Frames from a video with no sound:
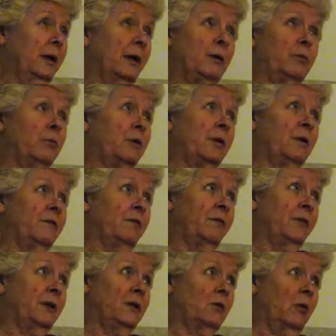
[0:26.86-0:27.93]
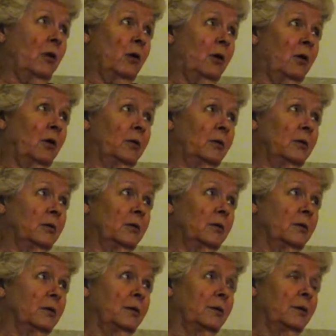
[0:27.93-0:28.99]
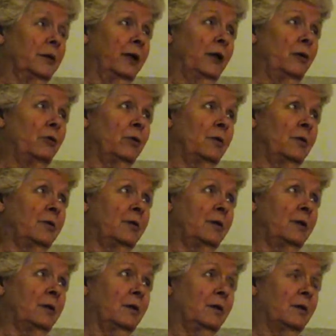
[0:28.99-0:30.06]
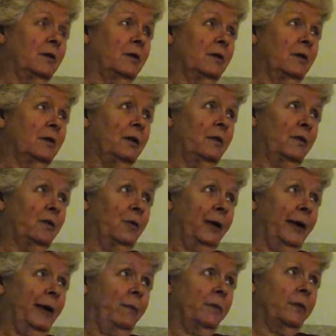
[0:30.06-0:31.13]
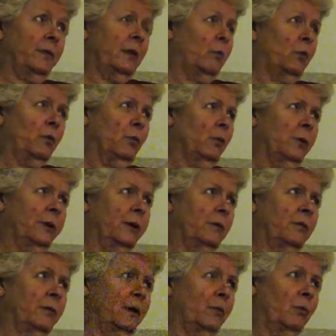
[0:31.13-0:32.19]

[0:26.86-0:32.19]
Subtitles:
8 or 10 feet tall, and you could sit in their laps. They weren't real.